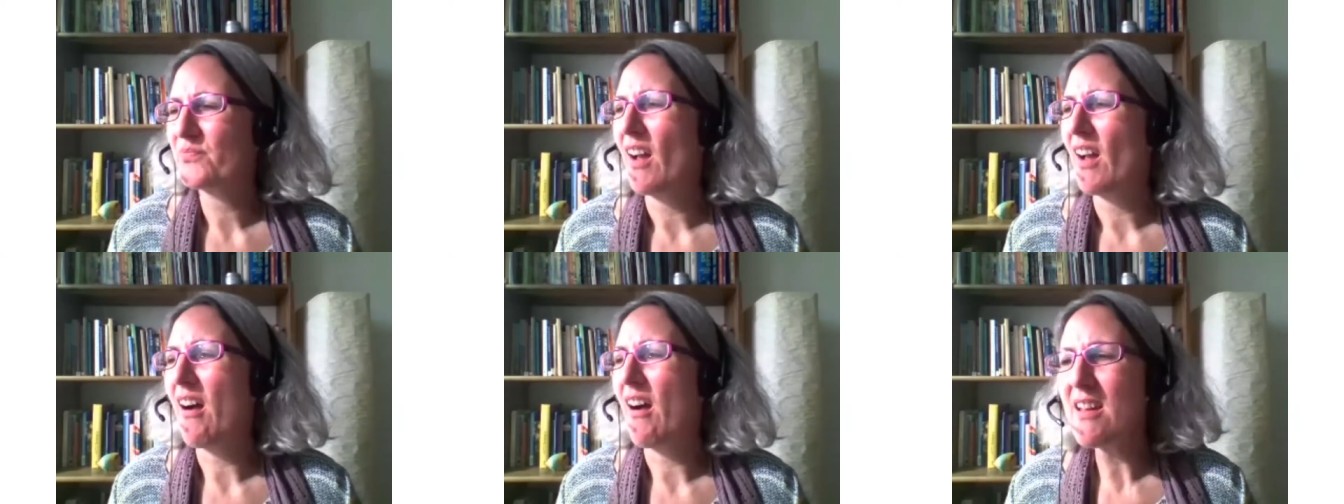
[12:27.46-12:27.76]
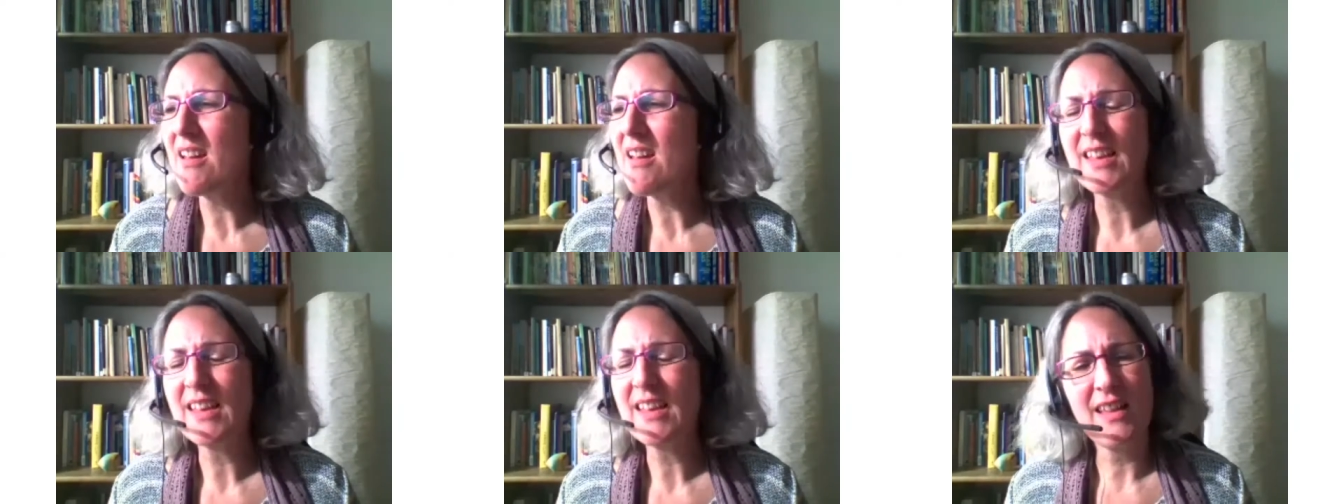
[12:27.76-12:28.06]
I
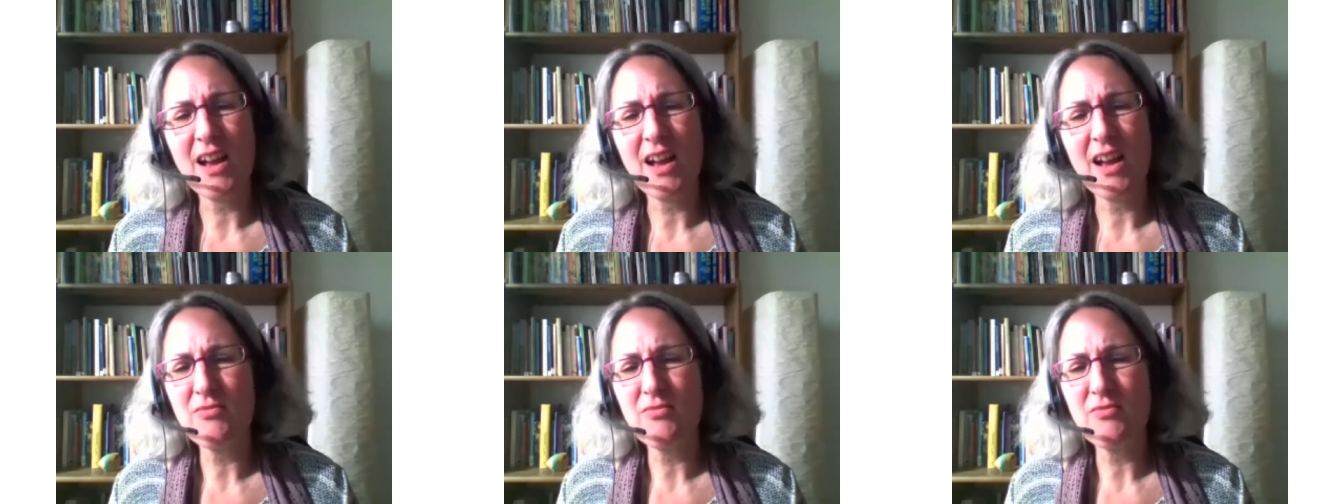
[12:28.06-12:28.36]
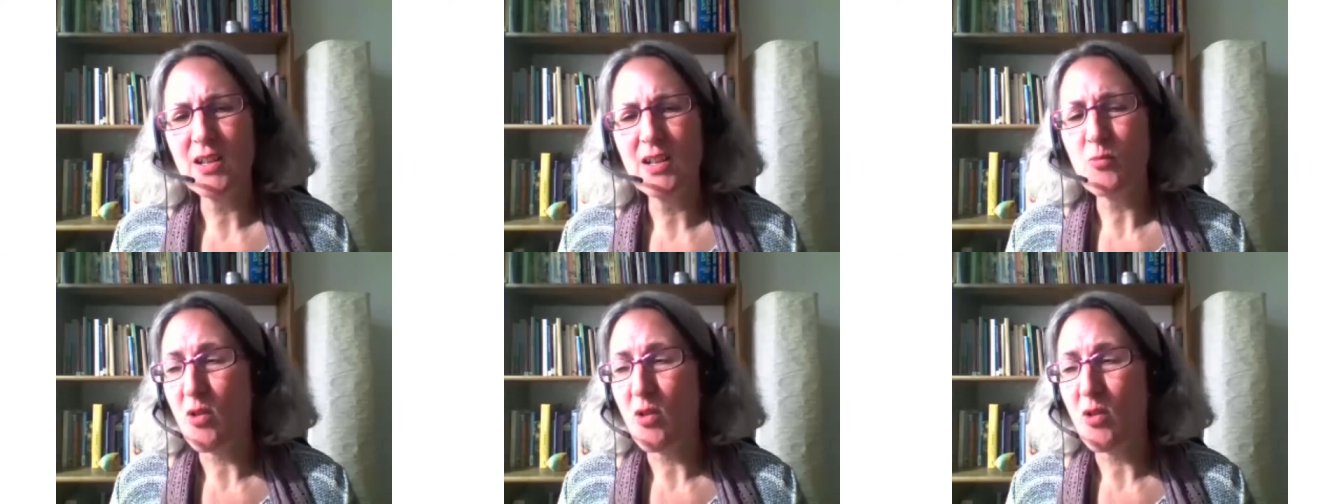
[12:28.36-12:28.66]
think that
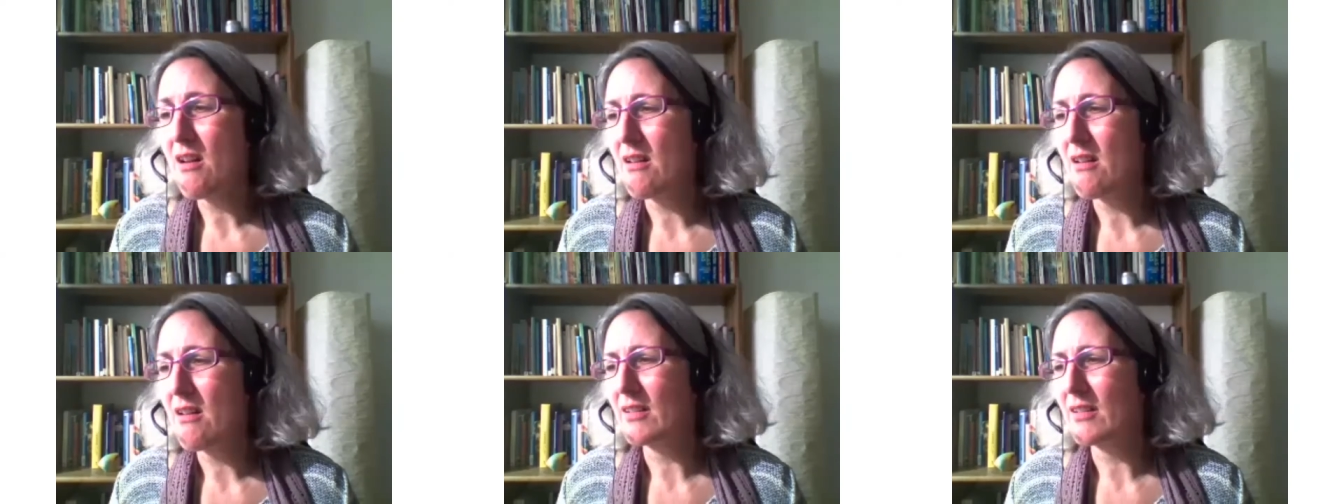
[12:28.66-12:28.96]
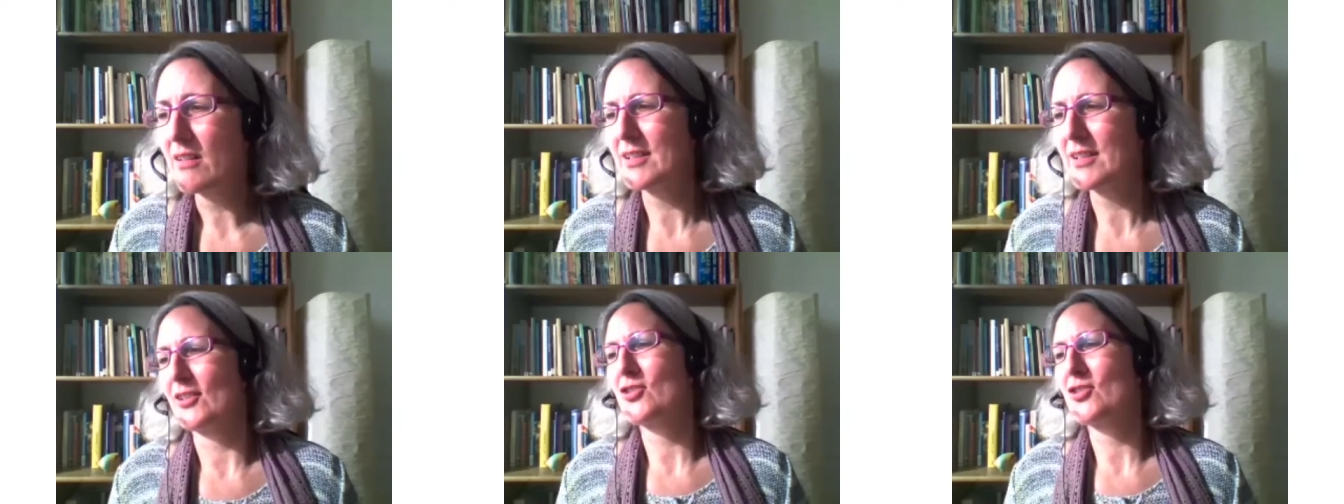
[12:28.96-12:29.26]
really
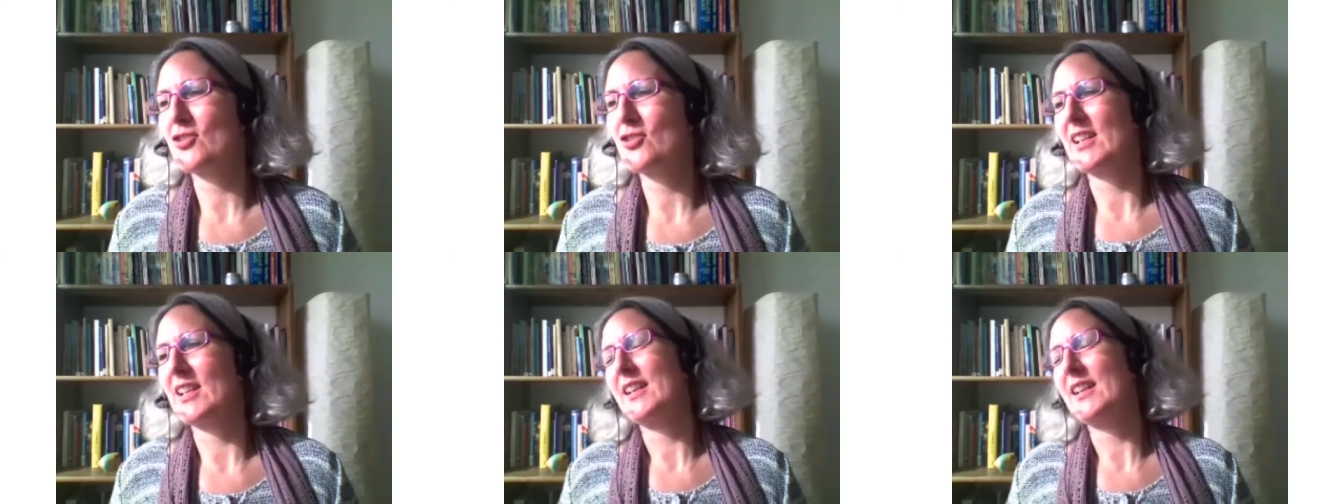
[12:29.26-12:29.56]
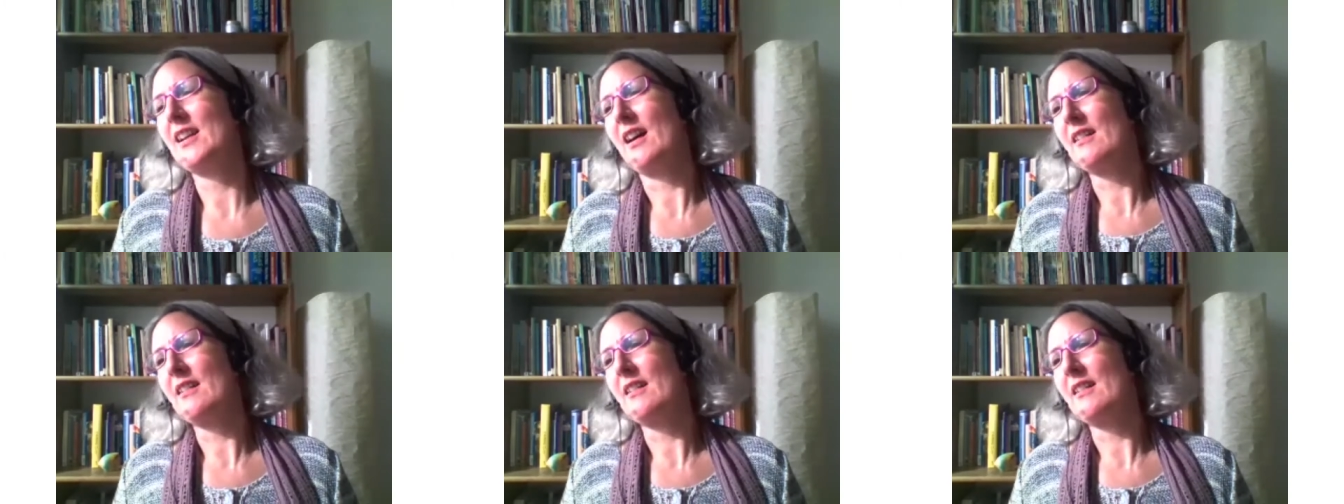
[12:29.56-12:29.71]
works, actually.